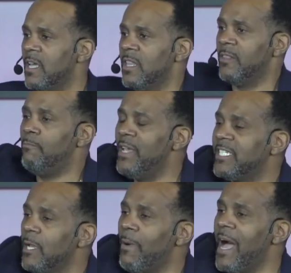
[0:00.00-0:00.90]
the
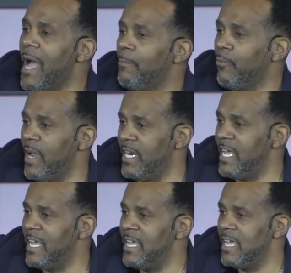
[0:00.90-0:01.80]
bishop
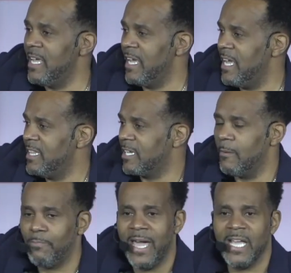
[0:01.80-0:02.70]
operating in the
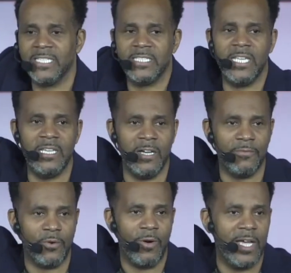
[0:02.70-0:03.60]
capacity of
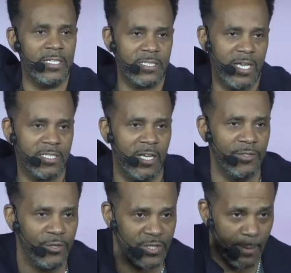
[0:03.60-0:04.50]
Christ as
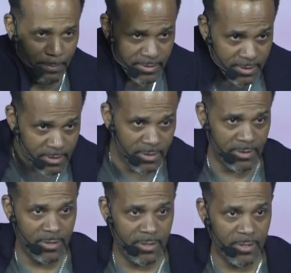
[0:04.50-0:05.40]
under shepherd.
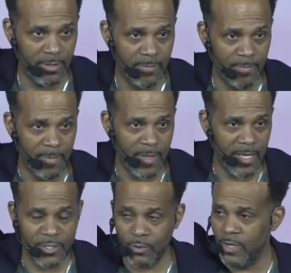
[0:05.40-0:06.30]

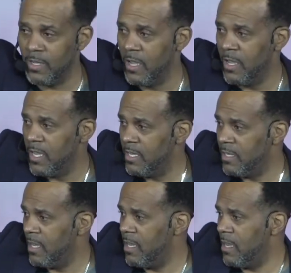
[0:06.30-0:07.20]
And so he, he,
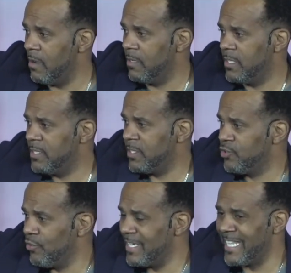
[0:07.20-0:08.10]
he or she's
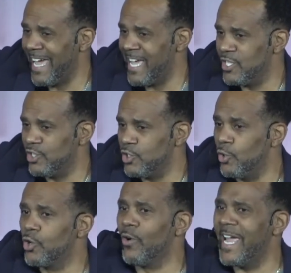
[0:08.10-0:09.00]
addressed as your
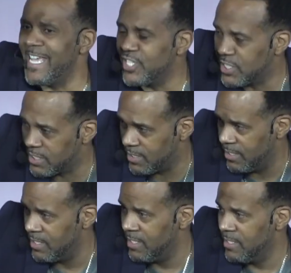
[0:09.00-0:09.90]
grace
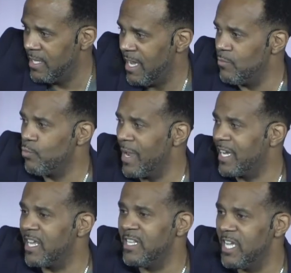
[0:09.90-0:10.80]
in
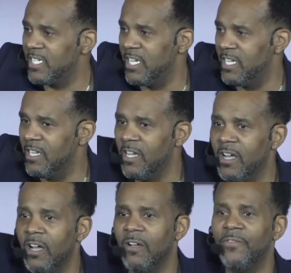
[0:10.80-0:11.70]
recognition
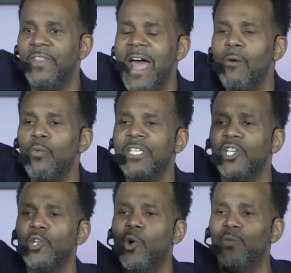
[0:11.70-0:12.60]
of that which
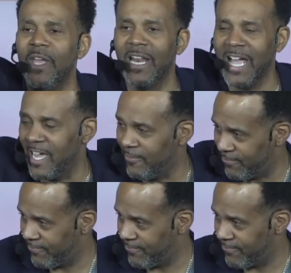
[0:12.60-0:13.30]
is on their life,